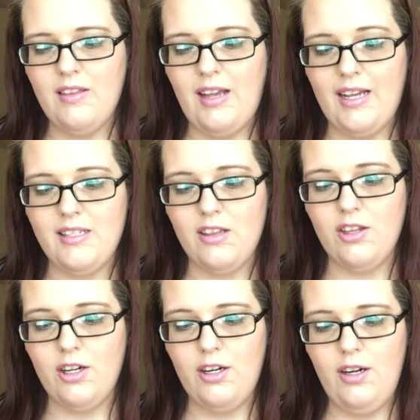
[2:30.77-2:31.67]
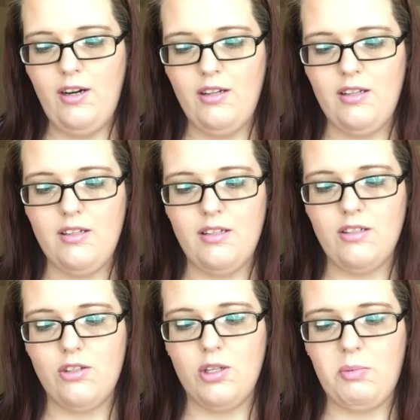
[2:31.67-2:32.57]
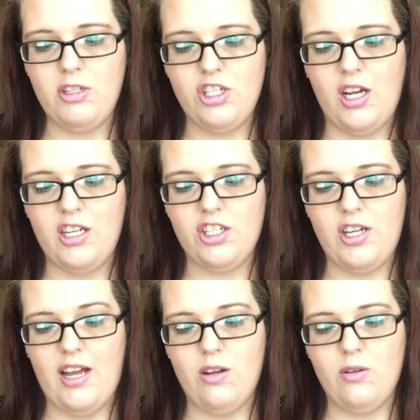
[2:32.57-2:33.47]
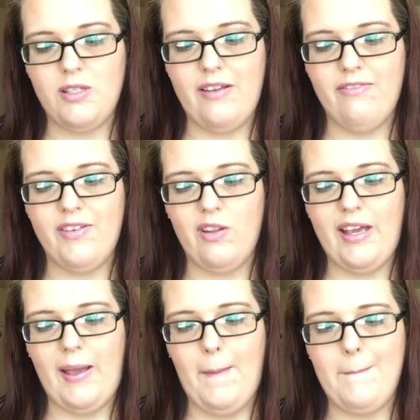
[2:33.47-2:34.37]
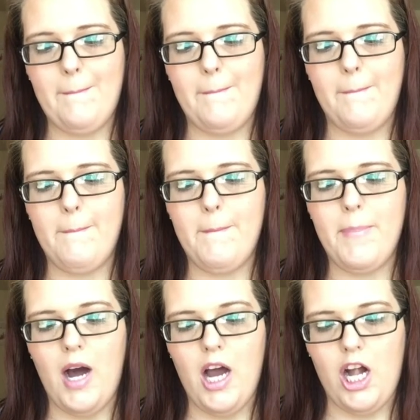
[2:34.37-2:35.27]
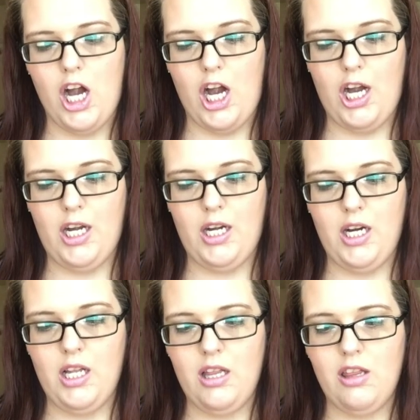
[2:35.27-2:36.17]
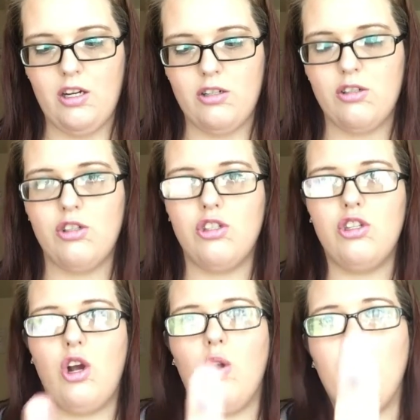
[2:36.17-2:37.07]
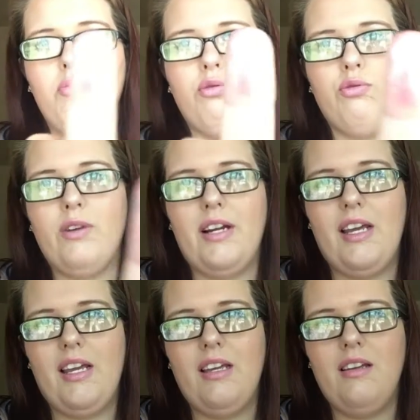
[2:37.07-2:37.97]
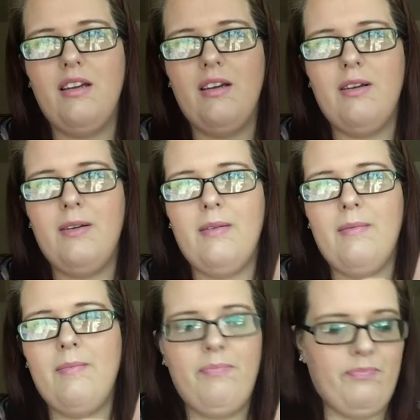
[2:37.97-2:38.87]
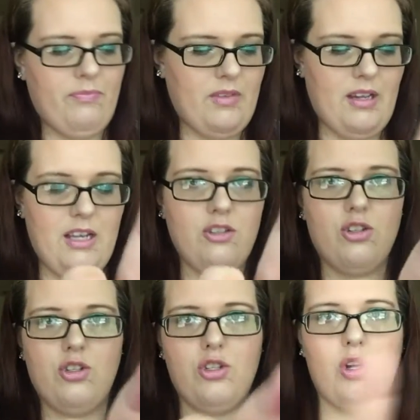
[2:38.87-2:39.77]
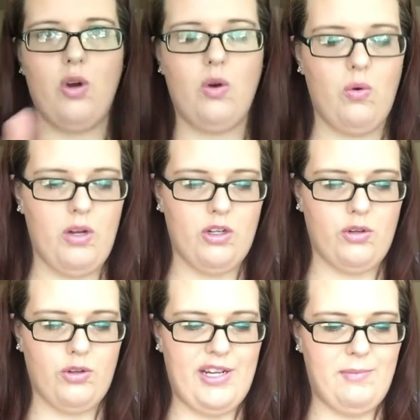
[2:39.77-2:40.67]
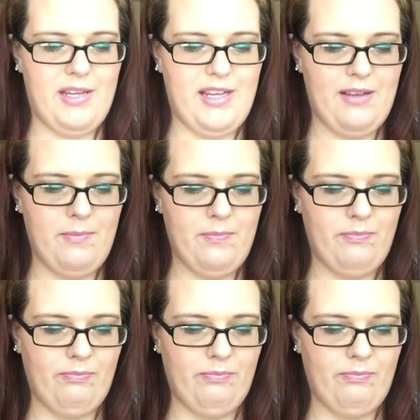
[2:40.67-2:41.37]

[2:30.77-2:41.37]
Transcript: Guys, their Super Shock shadows feel like butter. They're so pretty and so creamy.